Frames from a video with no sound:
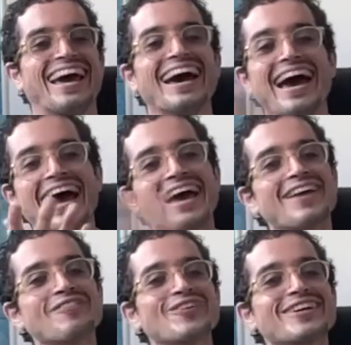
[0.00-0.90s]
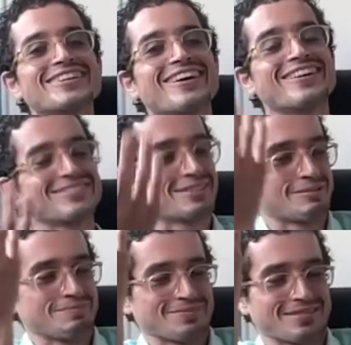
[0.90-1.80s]
if we don't,
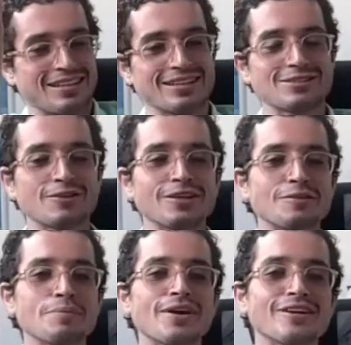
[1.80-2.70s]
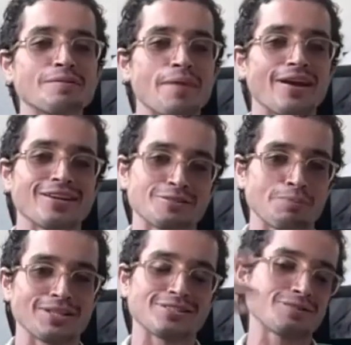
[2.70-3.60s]
it's going to be our demerits.
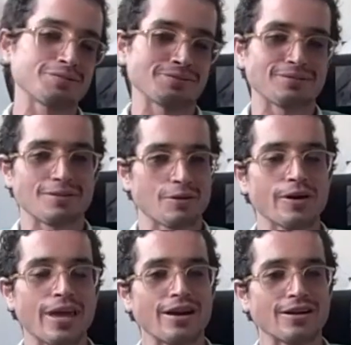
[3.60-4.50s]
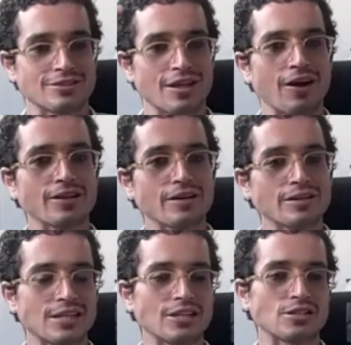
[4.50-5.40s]
But who cares? The other
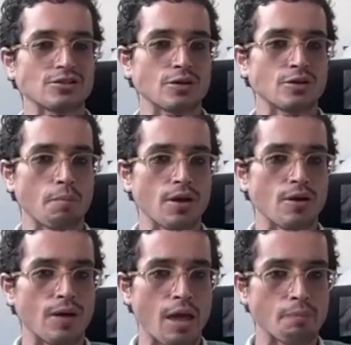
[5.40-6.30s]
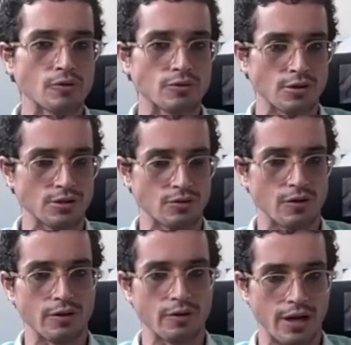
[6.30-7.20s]
session is going to be on April 3rd
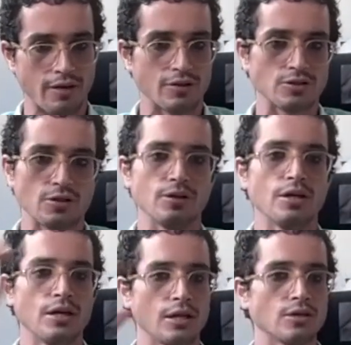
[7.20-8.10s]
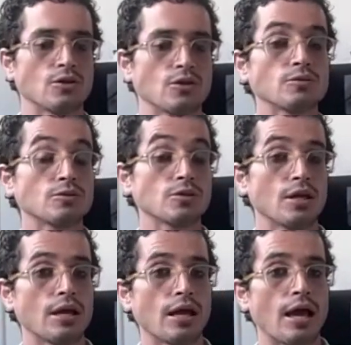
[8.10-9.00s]
or whatever. So don't
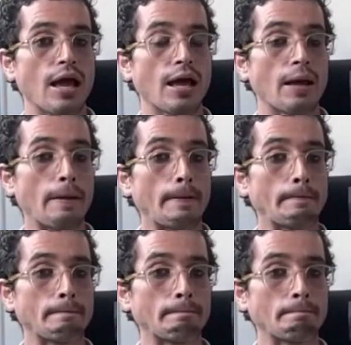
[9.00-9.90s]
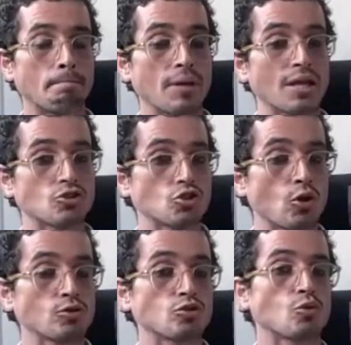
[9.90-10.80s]
um, be
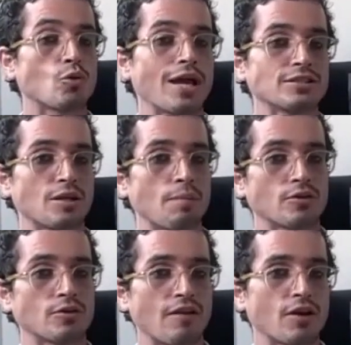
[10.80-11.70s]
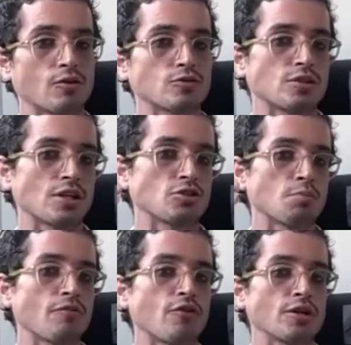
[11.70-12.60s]
so stressed about having a
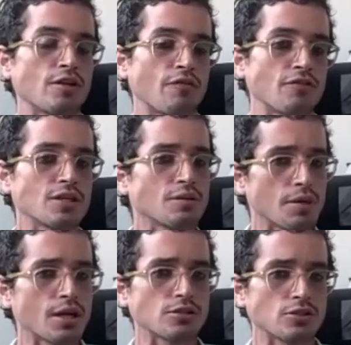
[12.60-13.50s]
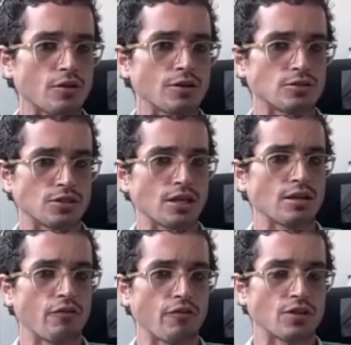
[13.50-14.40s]
consultation before the 15th because you're going to see in
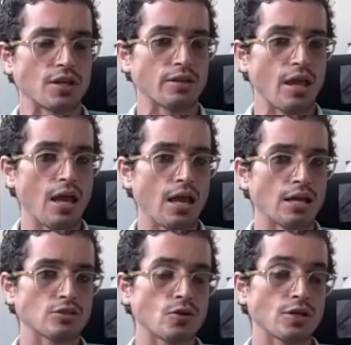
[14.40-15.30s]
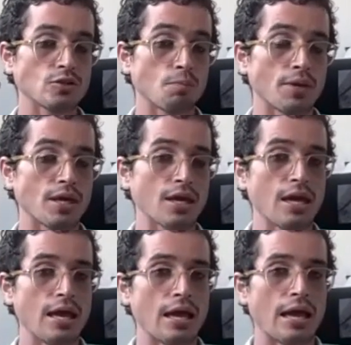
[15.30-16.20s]
the 15th is going to be
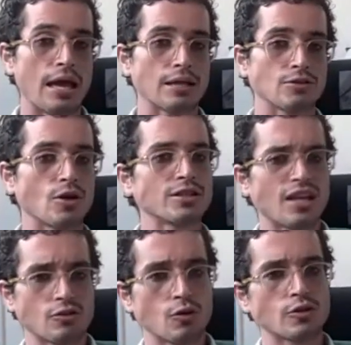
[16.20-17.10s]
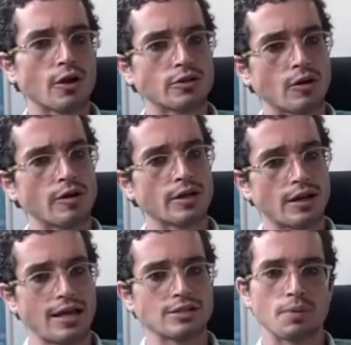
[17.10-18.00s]
not an introductory
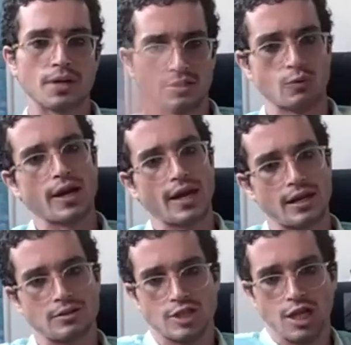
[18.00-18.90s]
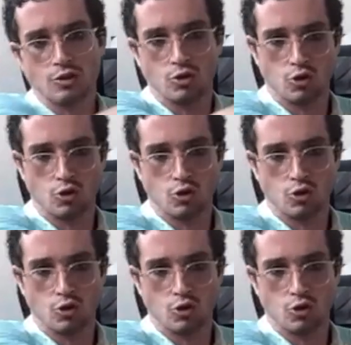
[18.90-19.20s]
class because we already did